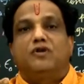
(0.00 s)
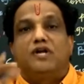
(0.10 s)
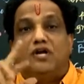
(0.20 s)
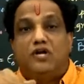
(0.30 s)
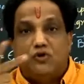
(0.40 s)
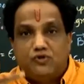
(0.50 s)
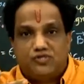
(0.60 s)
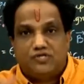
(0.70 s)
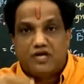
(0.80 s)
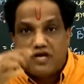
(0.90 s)

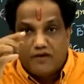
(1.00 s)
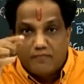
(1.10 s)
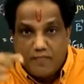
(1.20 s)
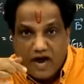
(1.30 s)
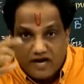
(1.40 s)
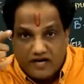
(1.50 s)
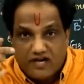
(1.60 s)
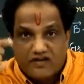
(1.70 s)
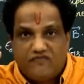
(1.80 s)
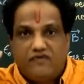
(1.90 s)
induce
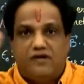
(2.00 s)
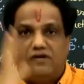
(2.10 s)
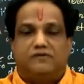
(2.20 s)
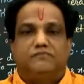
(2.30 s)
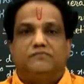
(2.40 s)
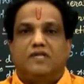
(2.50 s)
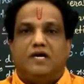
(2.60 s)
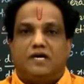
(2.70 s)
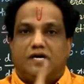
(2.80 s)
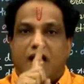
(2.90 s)
magnetic field.
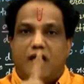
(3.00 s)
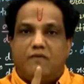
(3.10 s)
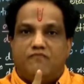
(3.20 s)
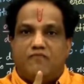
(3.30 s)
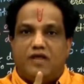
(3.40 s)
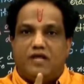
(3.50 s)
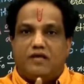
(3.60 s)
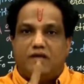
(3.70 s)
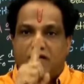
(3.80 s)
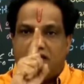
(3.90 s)
Time
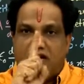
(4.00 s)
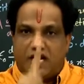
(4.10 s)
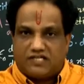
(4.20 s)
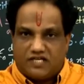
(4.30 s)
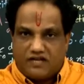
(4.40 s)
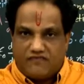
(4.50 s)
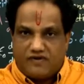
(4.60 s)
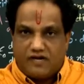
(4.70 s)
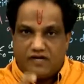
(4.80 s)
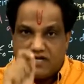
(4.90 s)
varying electric
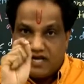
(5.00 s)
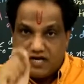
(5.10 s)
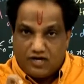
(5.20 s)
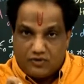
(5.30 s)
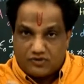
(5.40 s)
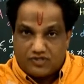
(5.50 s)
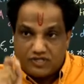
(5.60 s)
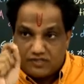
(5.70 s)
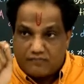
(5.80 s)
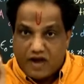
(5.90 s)
field
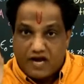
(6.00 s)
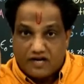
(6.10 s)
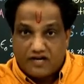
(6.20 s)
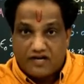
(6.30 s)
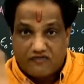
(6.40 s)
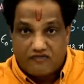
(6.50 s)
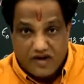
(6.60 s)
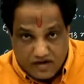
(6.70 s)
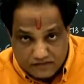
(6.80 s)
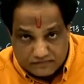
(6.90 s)
induces magnetic
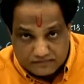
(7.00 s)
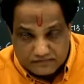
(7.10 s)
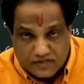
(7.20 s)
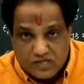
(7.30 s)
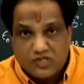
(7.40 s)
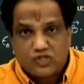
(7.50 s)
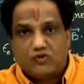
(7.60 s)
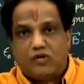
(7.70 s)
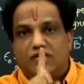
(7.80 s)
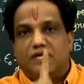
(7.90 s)
field.
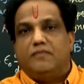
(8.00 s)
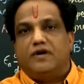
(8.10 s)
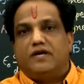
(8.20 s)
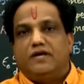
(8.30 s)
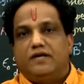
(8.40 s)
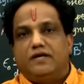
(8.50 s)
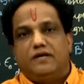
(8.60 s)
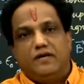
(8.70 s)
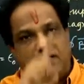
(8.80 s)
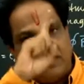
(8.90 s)
So
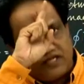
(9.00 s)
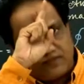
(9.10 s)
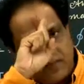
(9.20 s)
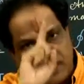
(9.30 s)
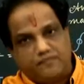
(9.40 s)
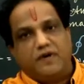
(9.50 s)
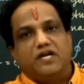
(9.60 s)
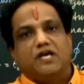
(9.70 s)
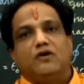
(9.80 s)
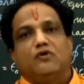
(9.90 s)
ultimately,
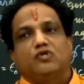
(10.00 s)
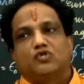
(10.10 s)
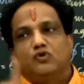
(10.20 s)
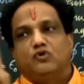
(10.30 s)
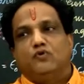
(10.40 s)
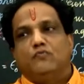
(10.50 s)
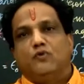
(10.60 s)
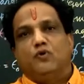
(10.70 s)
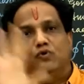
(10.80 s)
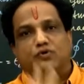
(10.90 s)
displacement current also
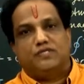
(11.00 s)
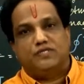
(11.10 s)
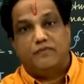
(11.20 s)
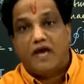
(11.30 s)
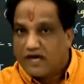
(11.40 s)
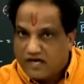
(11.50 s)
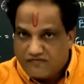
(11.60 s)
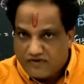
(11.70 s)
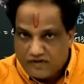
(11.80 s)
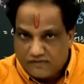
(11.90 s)
produces
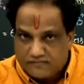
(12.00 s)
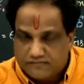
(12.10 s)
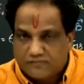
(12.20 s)
magnetic field.